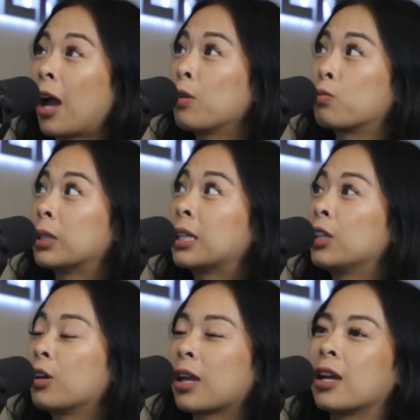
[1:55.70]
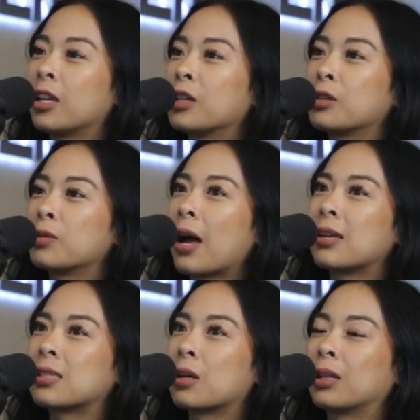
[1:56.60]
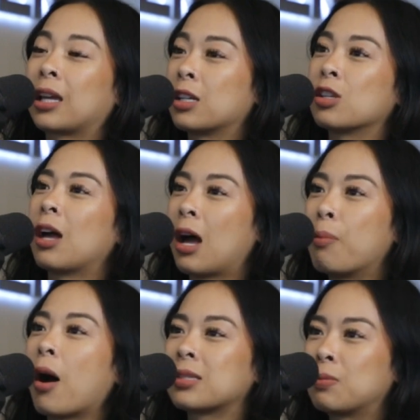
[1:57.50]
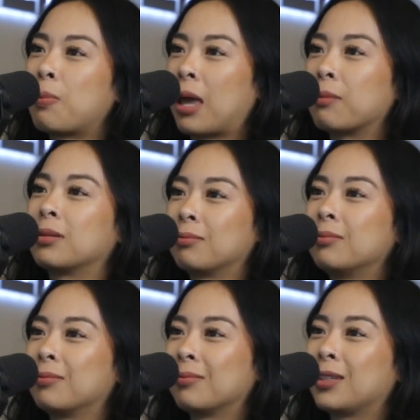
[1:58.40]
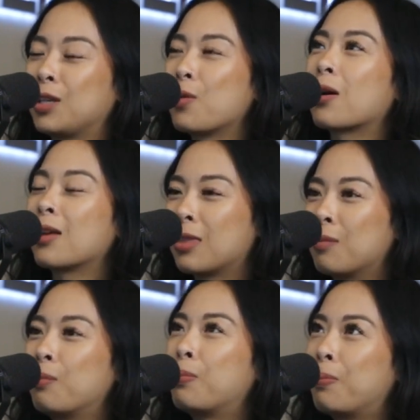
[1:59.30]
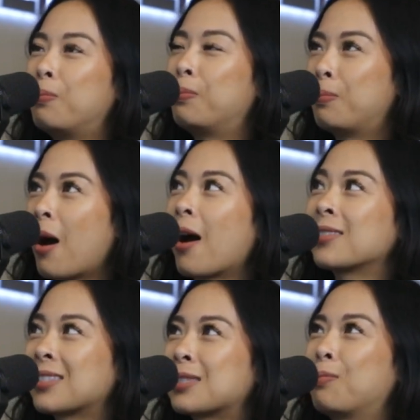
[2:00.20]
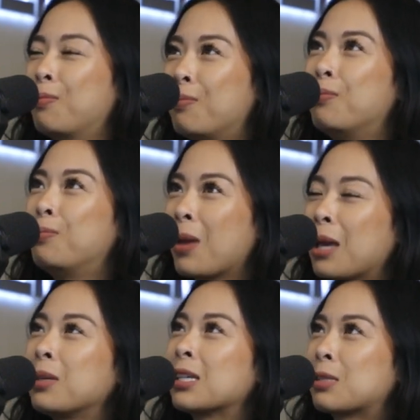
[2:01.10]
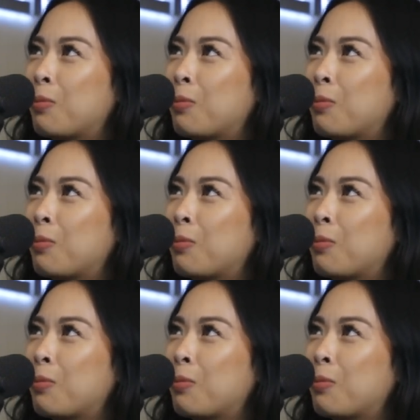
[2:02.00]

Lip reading: really look at you as like a boss babe. You are the boss babiest